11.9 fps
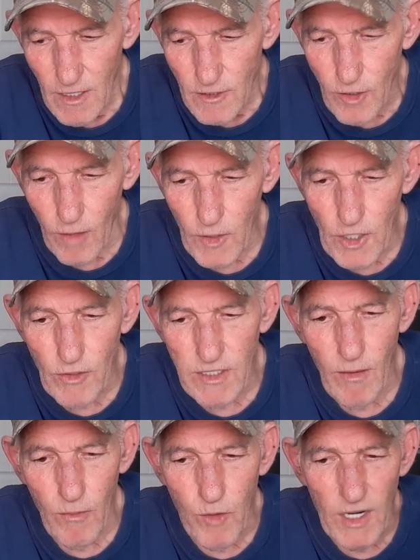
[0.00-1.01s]
So what I'm going to do is I'm
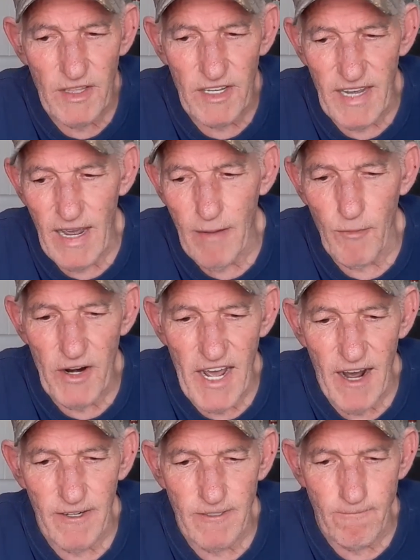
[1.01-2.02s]
going to bring the camera
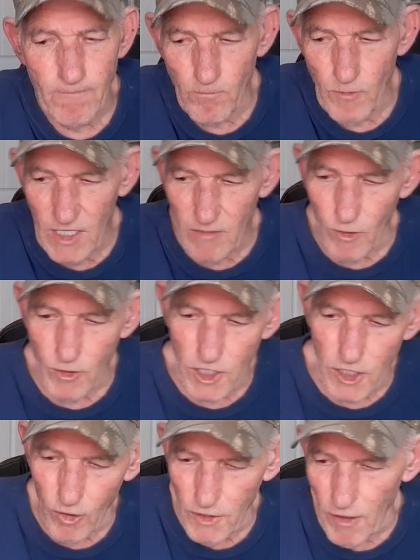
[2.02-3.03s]
down and I'm going to
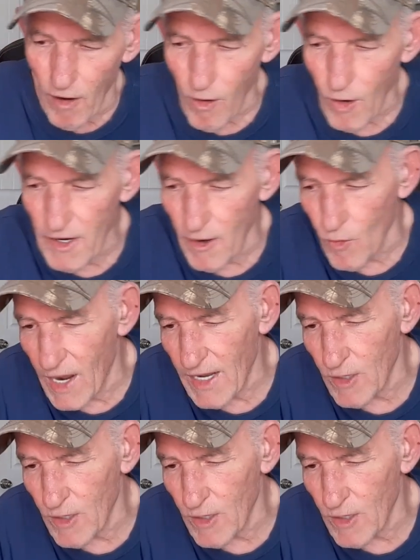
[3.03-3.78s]
show you all here right